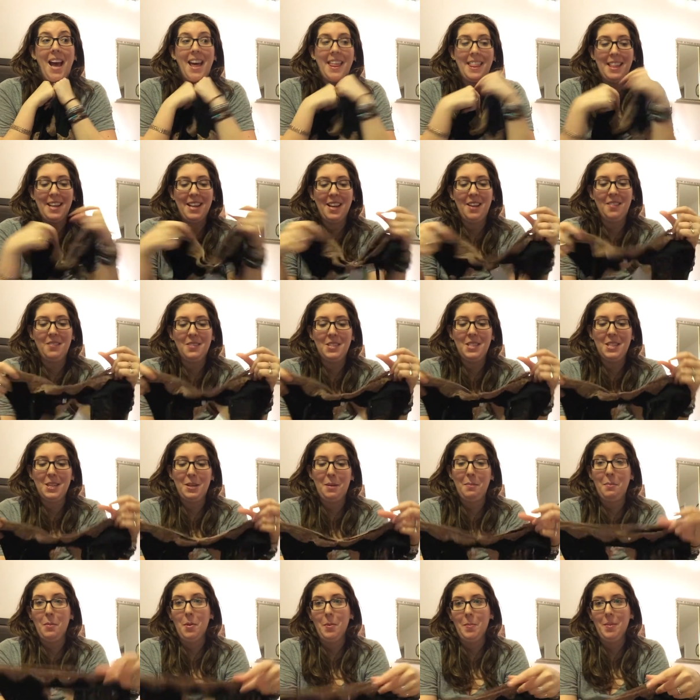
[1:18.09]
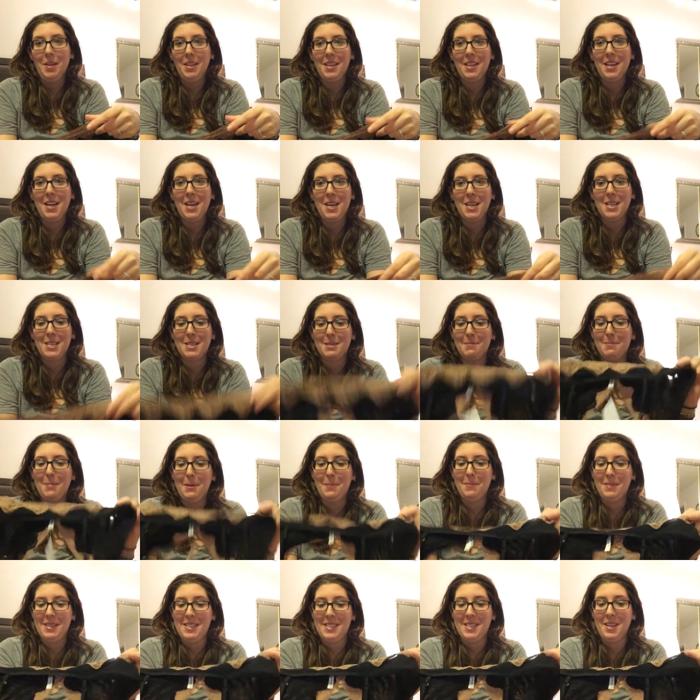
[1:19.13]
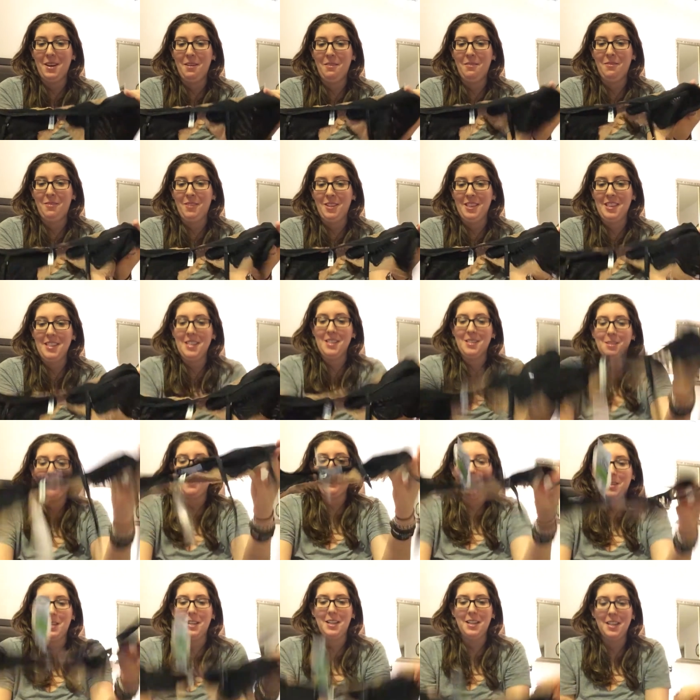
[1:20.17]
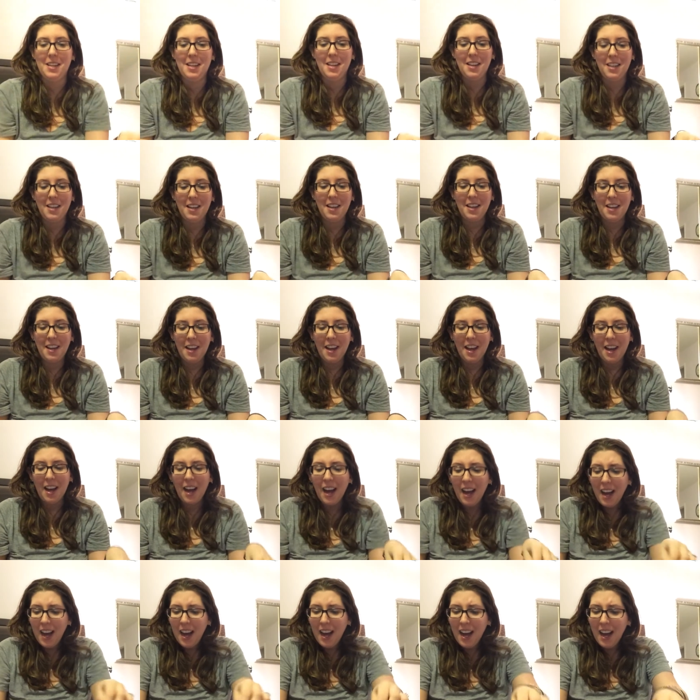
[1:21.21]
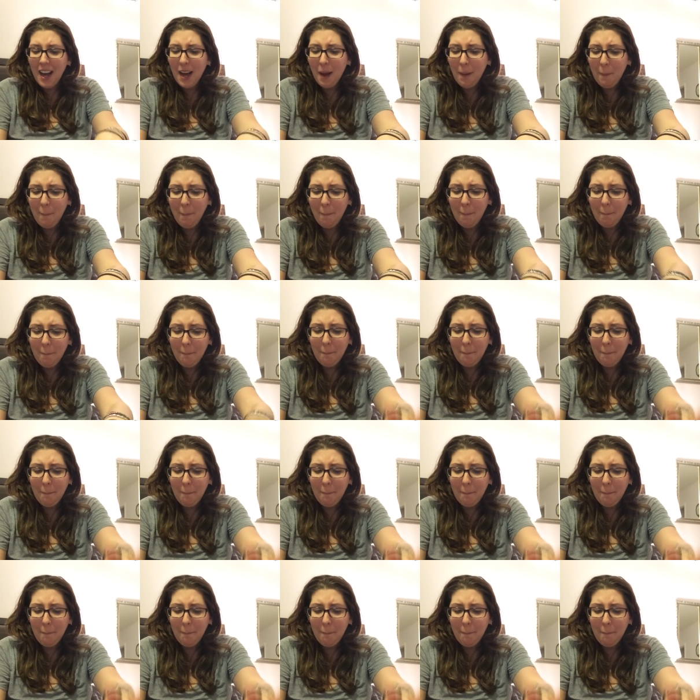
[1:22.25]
I think I have to take a moment, guys, by myself with this one. Um,